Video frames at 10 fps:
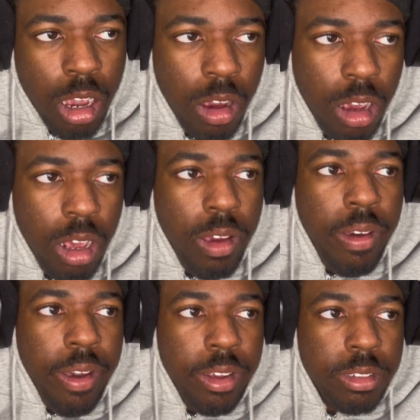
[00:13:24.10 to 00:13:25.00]

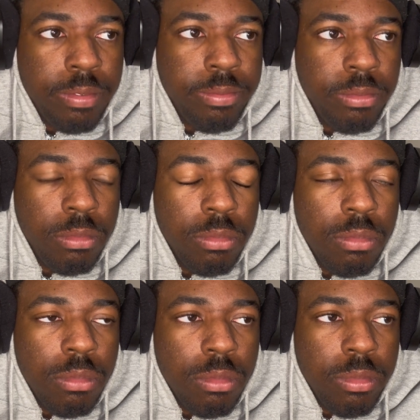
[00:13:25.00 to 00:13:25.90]

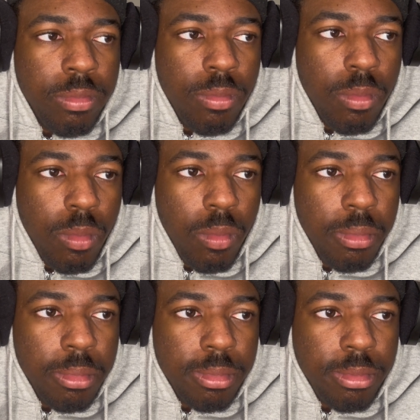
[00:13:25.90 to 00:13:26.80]

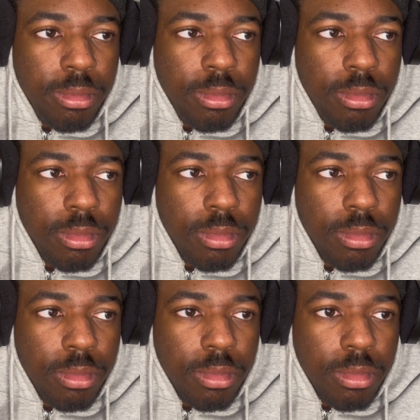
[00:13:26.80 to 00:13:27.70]

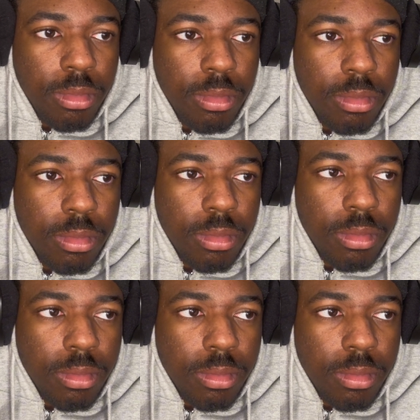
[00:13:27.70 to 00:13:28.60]

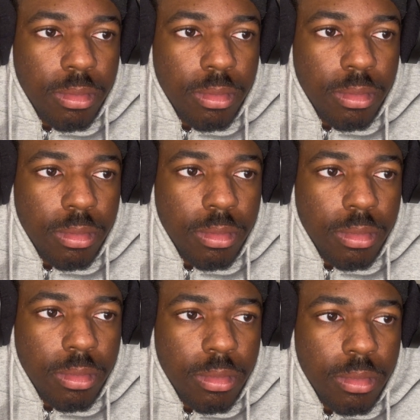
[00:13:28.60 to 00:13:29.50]

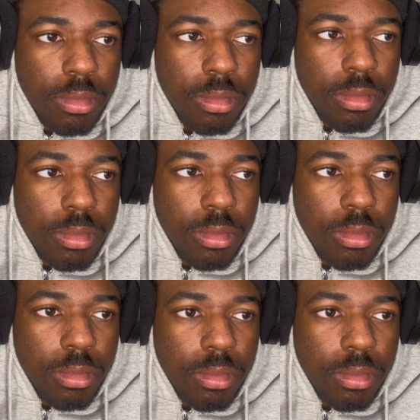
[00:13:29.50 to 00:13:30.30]
(silence)